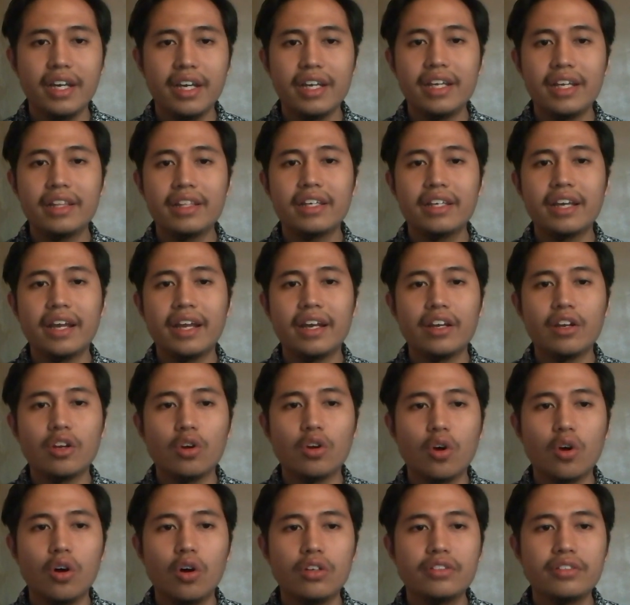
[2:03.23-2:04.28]
It can
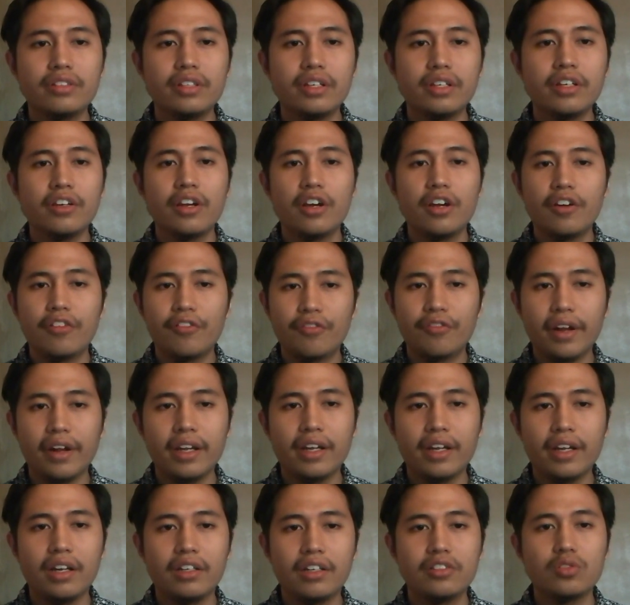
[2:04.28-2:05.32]
cause
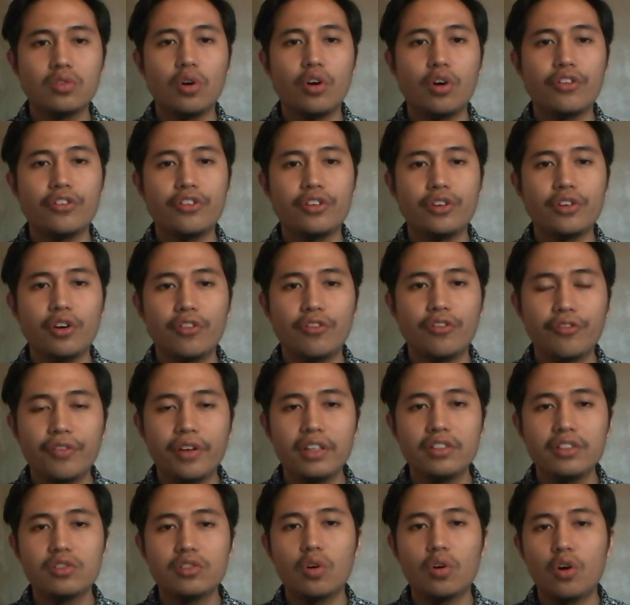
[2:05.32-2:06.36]
freckles on your
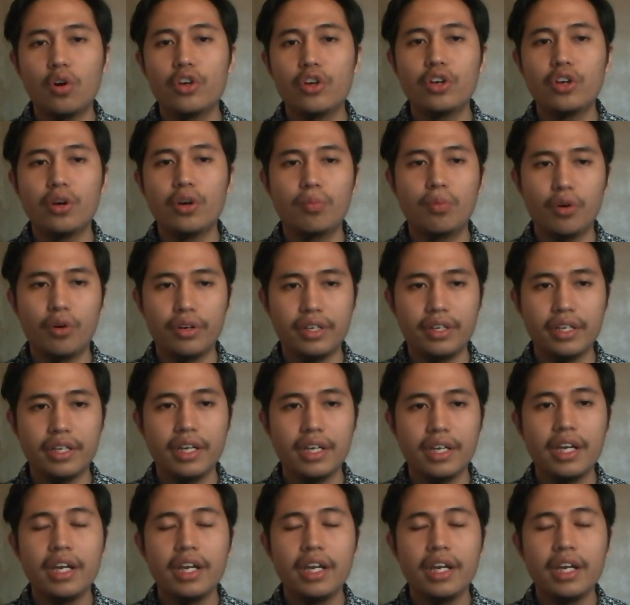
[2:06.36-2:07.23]
face or your body.